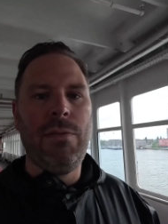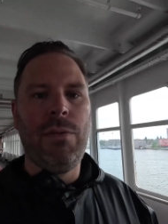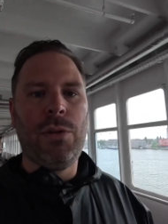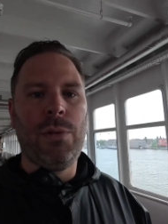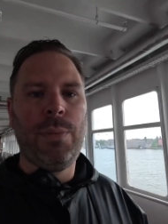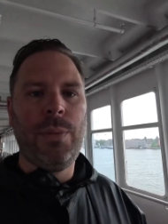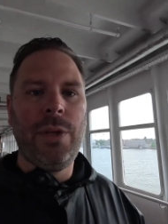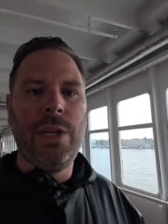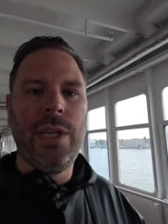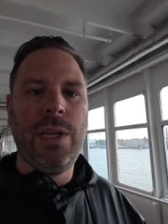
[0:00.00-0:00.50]
was
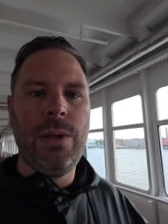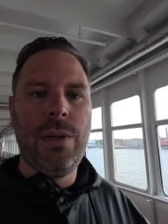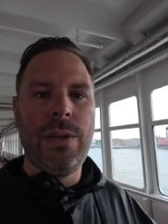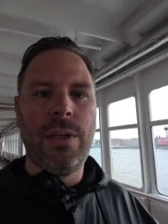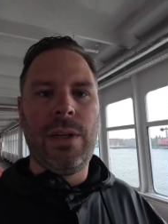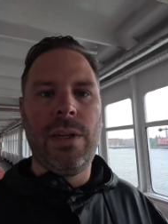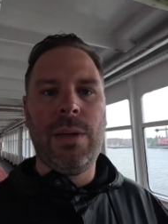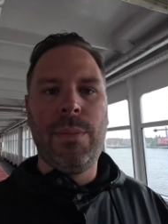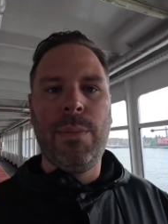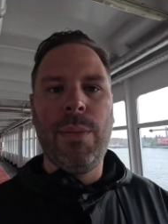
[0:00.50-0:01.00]
pretty good
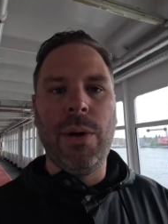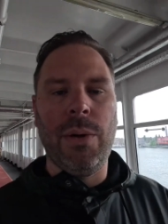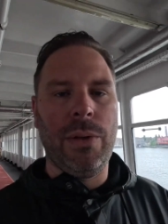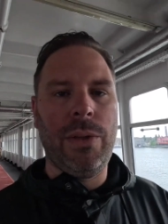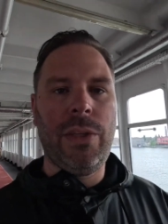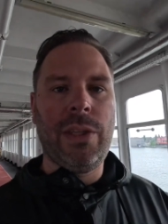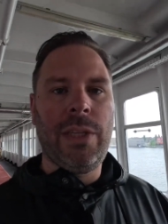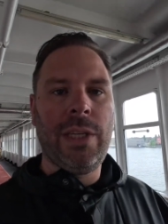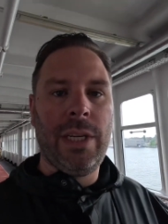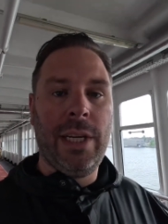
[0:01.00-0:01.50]
on the
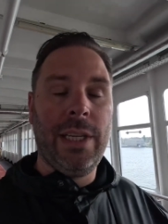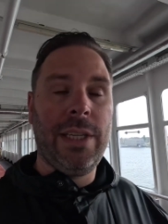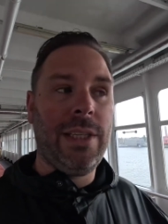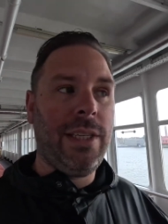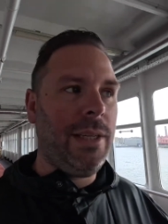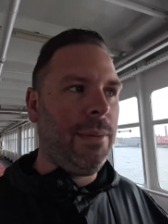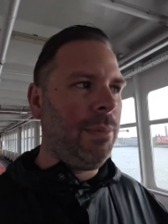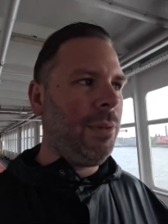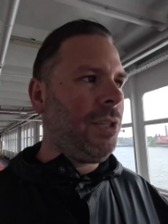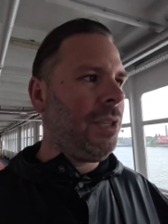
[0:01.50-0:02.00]
boat, it
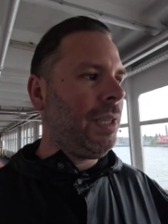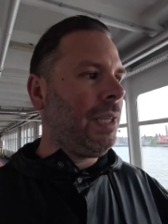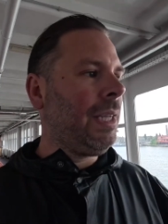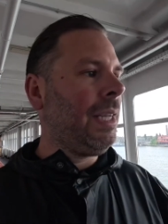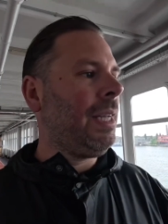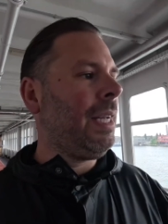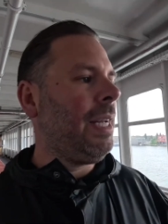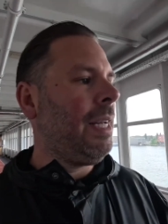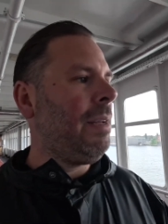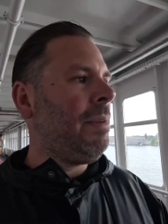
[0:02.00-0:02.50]
seems.
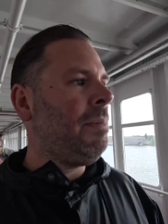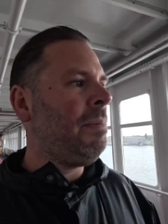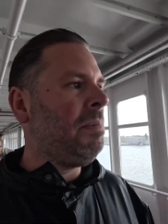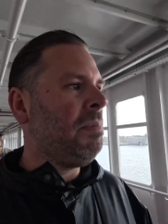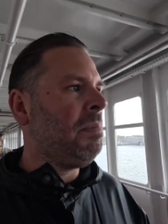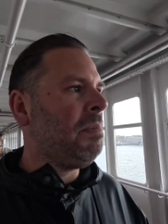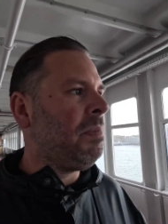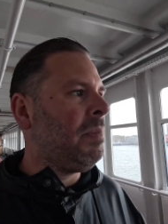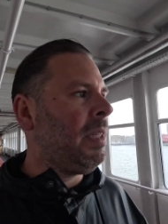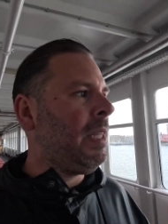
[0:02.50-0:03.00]

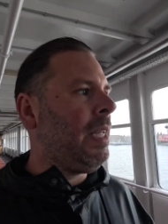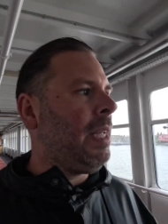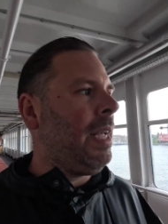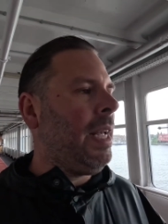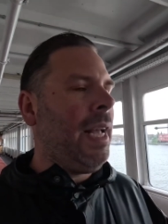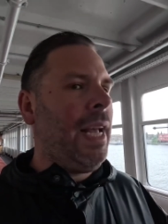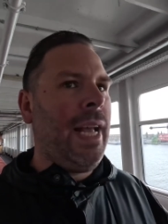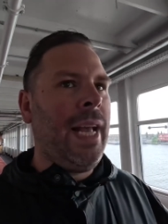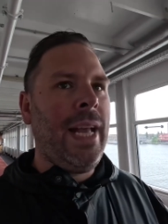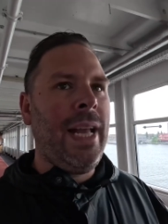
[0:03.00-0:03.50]

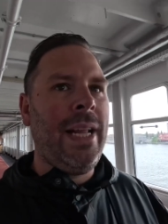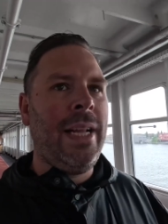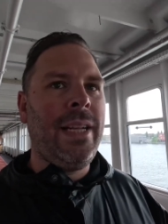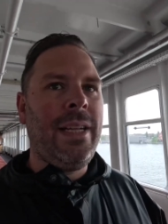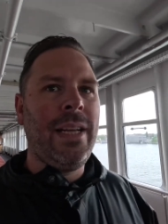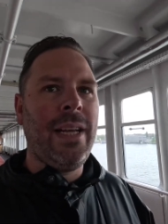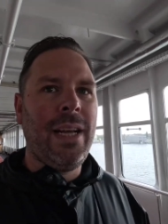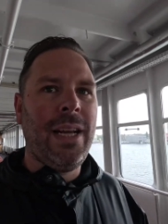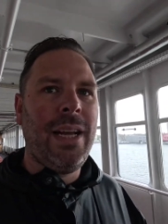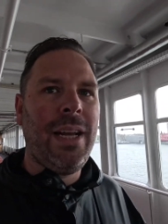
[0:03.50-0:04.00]
And
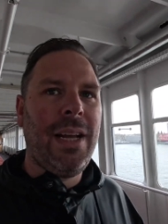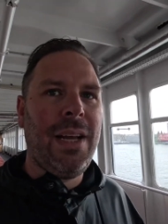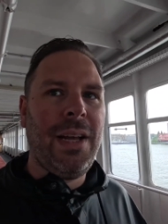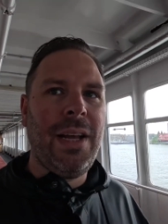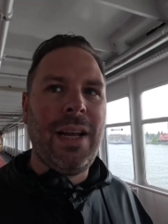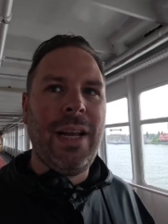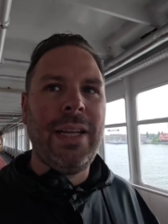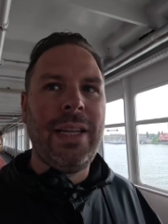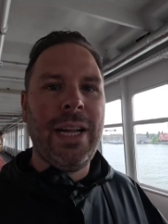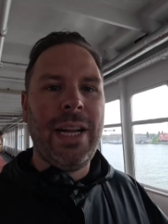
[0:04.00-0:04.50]

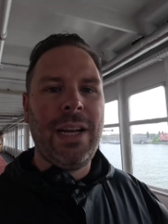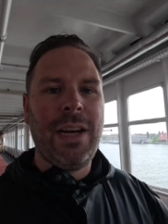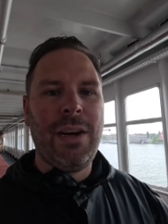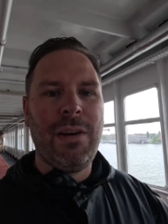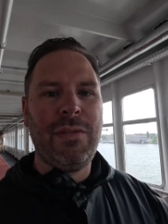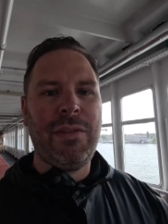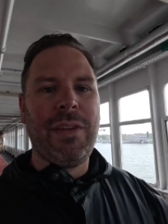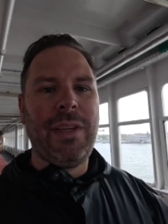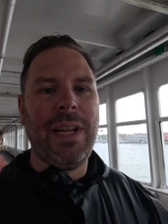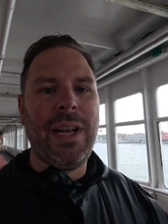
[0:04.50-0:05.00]
then after